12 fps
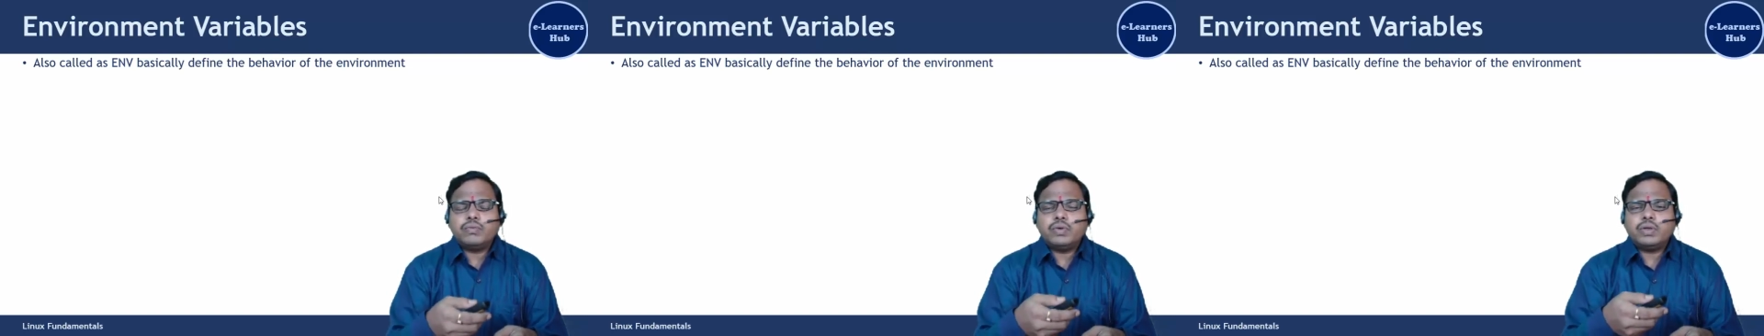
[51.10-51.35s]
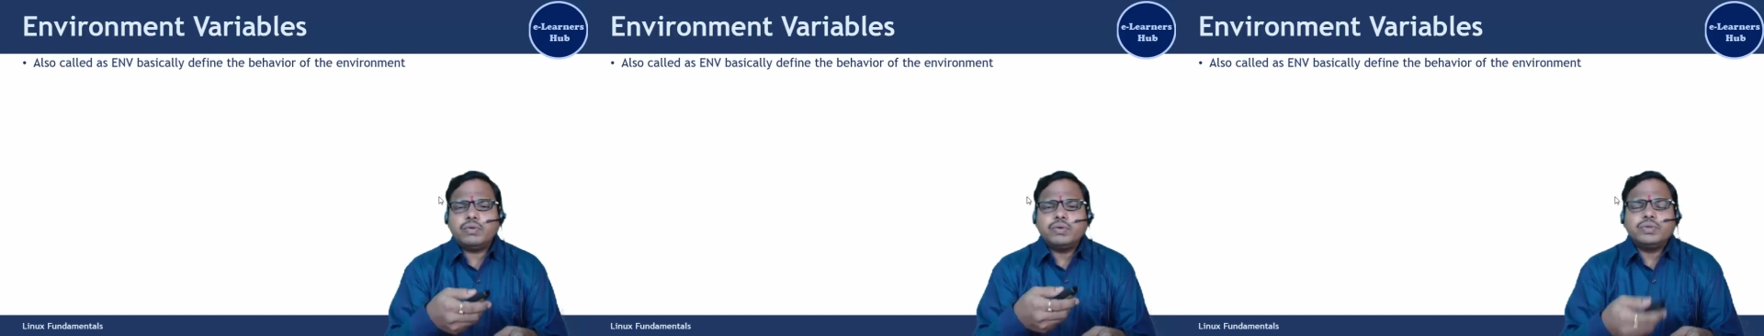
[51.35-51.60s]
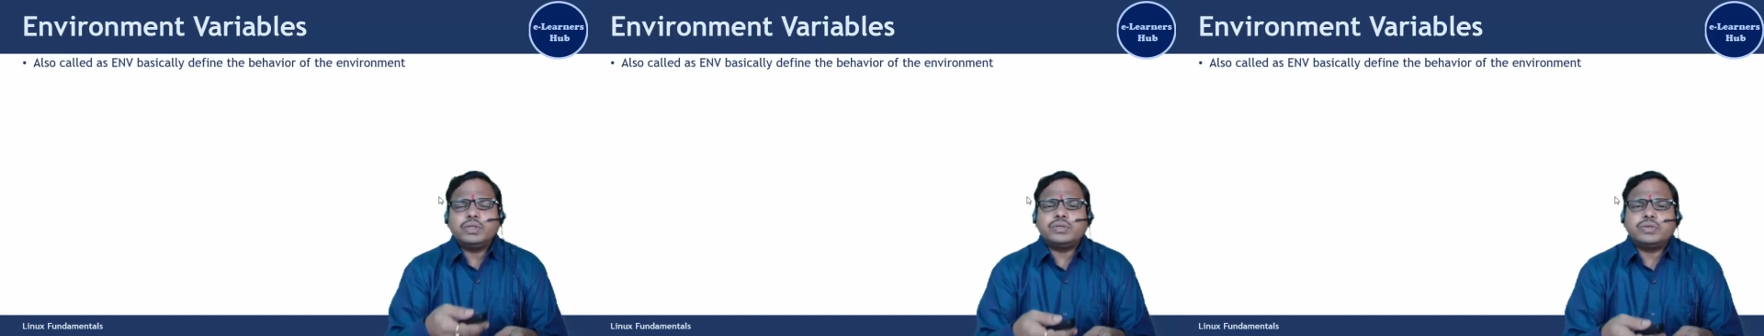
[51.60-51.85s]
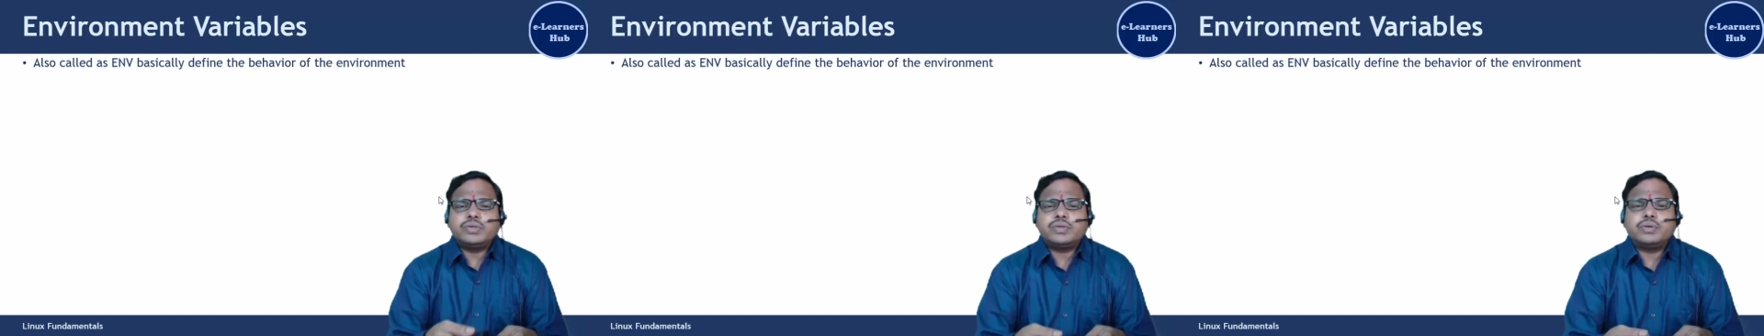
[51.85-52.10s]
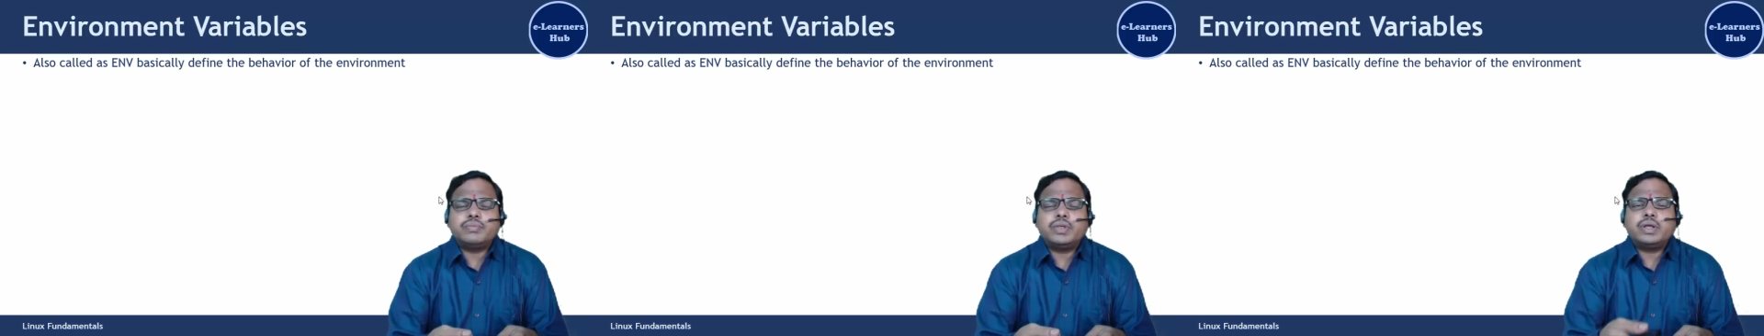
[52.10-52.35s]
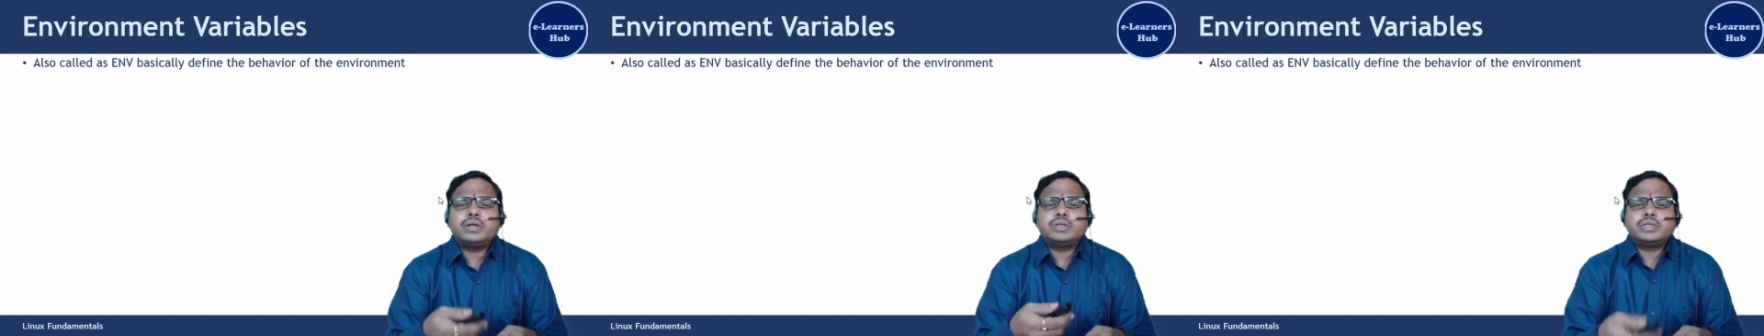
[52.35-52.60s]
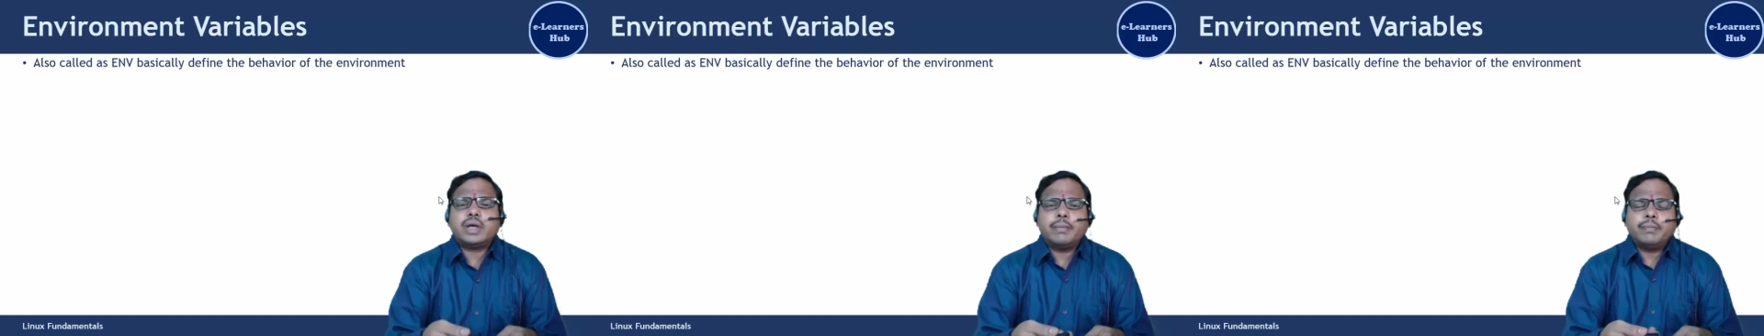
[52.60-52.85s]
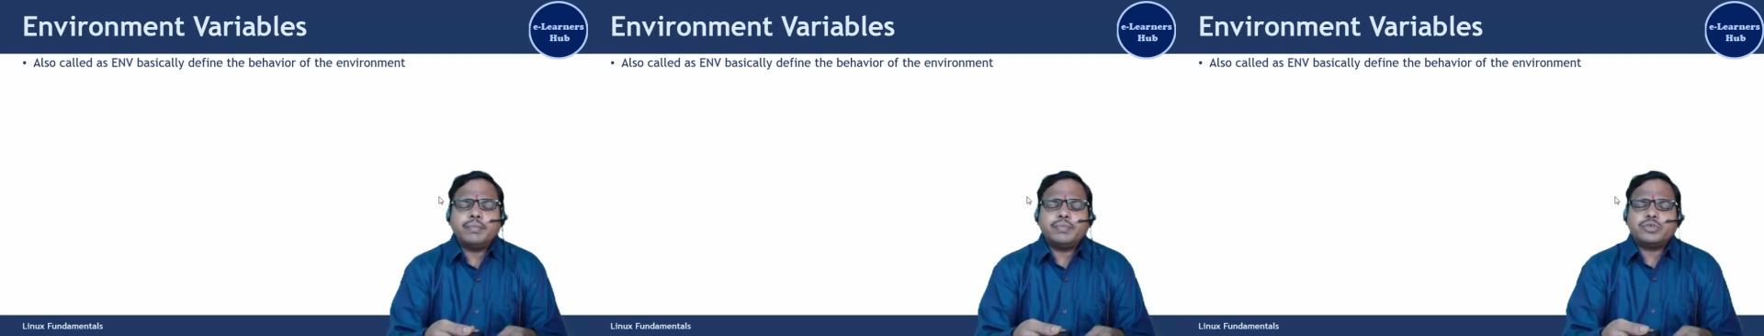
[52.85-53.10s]
we are using the system, there are
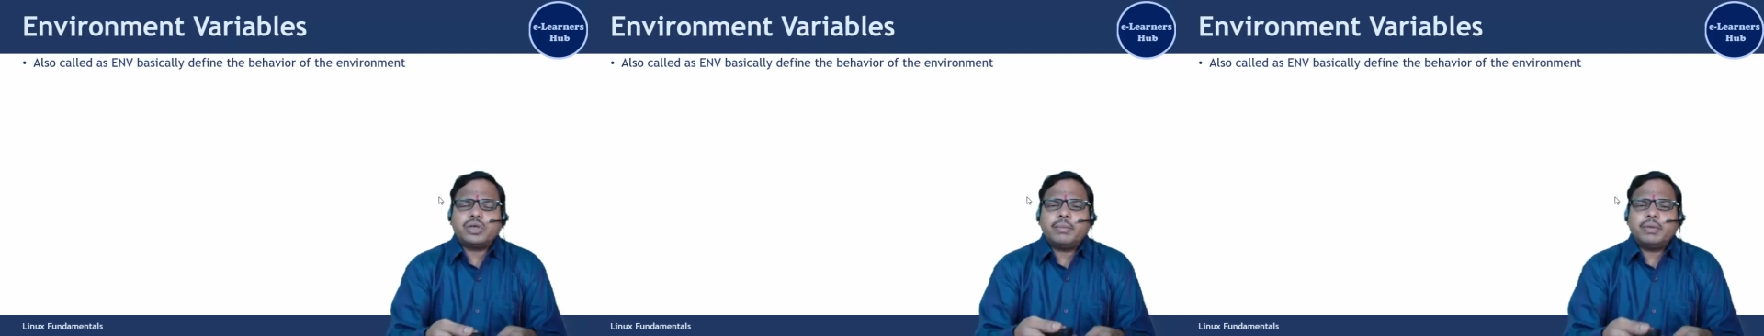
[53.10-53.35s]
some